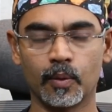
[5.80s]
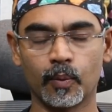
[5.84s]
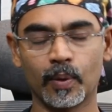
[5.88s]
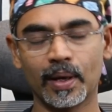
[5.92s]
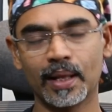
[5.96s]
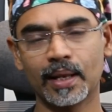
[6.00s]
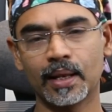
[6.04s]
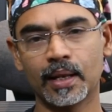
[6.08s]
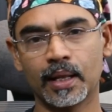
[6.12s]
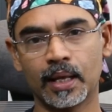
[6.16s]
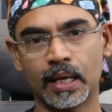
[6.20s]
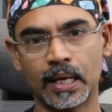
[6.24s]

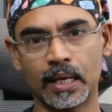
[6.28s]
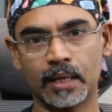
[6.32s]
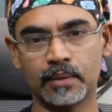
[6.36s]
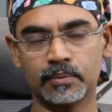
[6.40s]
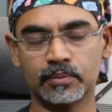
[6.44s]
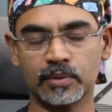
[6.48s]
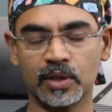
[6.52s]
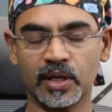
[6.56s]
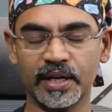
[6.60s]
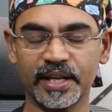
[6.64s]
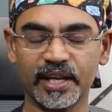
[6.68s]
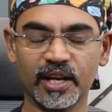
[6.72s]

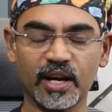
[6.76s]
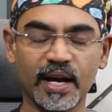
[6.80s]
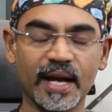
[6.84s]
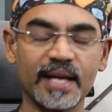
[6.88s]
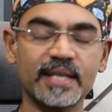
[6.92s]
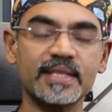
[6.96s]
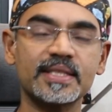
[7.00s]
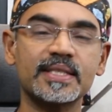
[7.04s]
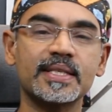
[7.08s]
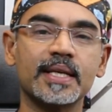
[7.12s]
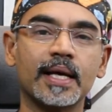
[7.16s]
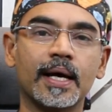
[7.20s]
Morning
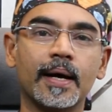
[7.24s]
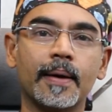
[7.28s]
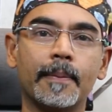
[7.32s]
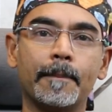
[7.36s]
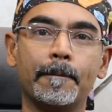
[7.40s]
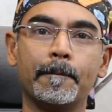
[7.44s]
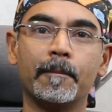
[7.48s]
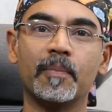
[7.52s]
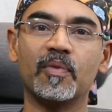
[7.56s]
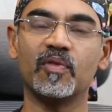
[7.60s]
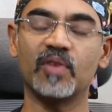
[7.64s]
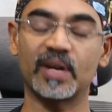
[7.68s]
guys.
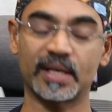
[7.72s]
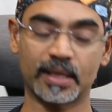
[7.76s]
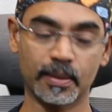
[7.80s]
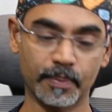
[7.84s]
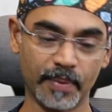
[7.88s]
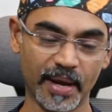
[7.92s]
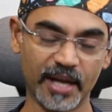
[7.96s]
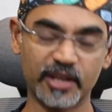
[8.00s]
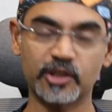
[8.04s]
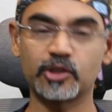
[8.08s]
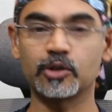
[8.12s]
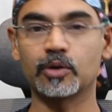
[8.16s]

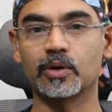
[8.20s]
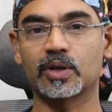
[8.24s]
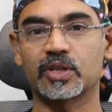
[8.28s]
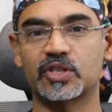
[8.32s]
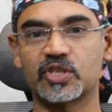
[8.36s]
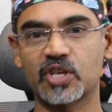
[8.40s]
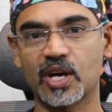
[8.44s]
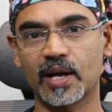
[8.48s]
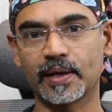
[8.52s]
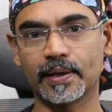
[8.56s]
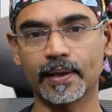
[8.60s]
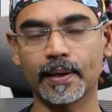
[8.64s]
Welcome back to
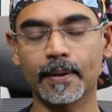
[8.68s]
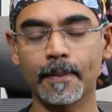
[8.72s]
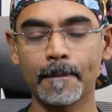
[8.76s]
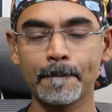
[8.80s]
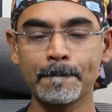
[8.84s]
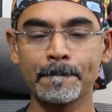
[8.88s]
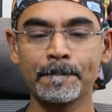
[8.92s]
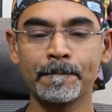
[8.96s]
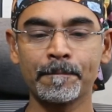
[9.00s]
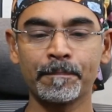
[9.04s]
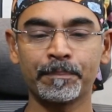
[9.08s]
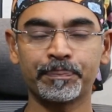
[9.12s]
our
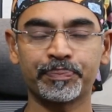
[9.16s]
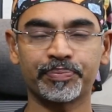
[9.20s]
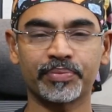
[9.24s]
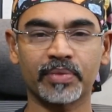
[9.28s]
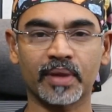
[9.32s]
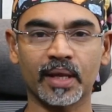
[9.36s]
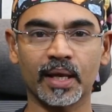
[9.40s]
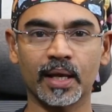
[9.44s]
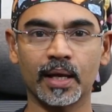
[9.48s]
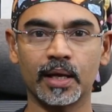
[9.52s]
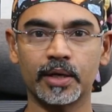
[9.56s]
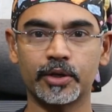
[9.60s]
channel.
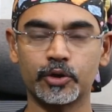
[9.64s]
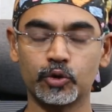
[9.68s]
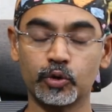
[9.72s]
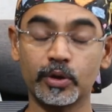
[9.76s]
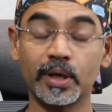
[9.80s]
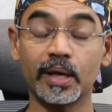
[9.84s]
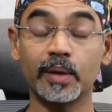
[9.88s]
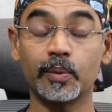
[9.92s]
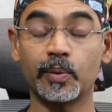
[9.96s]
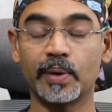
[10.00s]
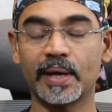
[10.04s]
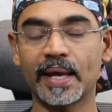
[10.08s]

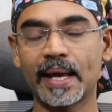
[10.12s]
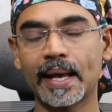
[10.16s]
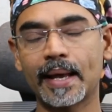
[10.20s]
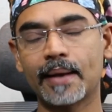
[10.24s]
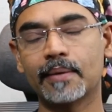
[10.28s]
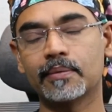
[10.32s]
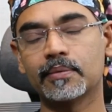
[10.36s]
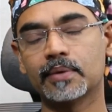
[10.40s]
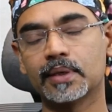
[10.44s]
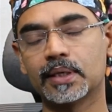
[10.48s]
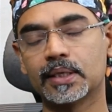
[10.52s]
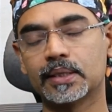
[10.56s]
Today we
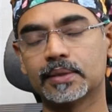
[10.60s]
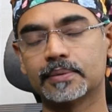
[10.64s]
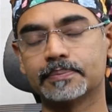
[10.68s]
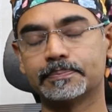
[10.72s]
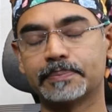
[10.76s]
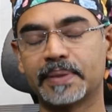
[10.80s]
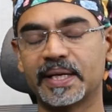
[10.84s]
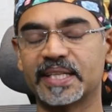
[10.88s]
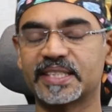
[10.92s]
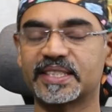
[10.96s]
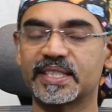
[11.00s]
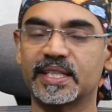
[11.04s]
have
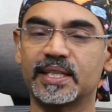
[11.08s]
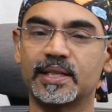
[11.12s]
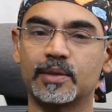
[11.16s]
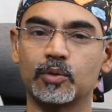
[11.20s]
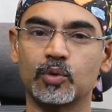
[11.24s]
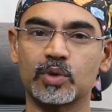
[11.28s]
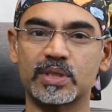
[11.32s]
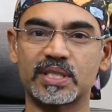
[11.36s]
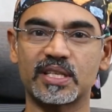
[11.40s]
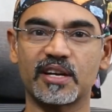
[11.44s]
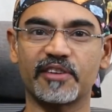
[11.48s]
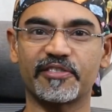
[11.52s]
a patient
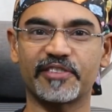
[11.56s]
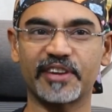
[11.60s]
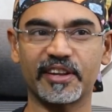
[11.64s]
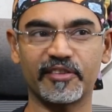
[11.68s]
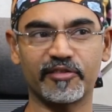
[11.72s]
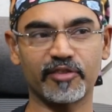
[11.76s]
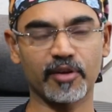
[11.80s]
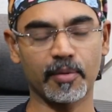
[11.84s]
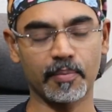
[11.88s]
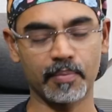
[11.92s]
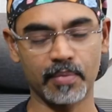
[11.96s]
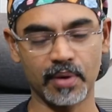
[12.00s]
who is
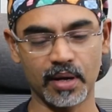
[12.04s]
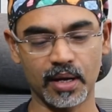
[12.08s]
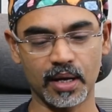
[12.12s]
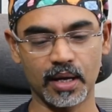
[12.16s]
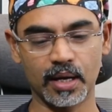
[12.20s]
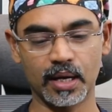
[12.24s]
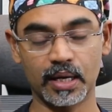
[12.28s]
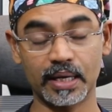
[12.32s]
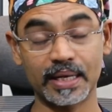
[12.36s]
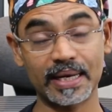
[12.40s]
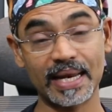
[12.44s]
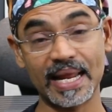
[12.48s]
suffering from
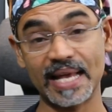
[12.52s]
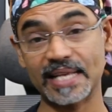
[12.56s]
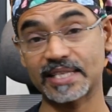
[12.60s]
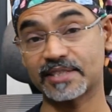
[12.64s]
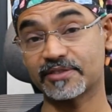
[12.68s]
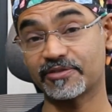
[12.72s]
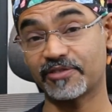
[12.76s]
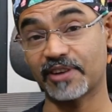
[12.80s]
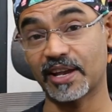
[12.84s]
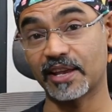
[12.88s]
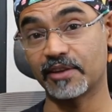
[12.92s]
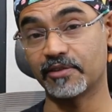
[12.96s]

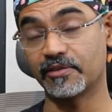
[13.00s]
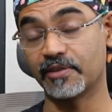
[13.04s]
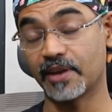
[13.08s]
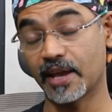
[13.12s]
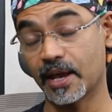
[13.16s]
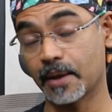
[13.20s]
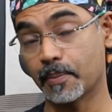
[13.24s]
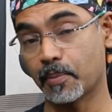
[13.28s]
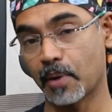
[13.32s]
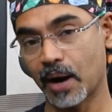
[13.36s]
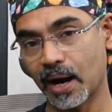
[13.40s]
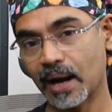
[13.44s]
class
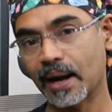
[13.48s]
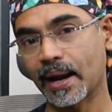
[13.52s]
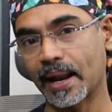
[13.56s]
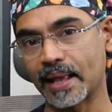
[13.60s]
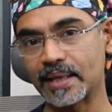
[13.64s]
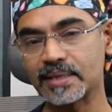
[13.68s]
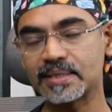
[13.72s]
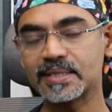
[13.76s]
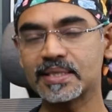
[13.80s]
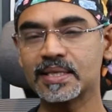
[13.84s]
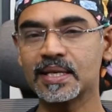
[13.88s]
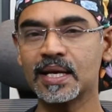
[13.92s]
5A
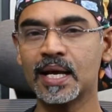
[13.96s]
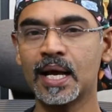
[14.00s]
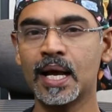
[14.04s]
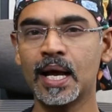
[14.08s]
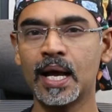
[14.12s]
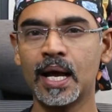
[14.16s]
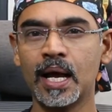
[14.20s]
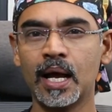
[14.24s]
baldness.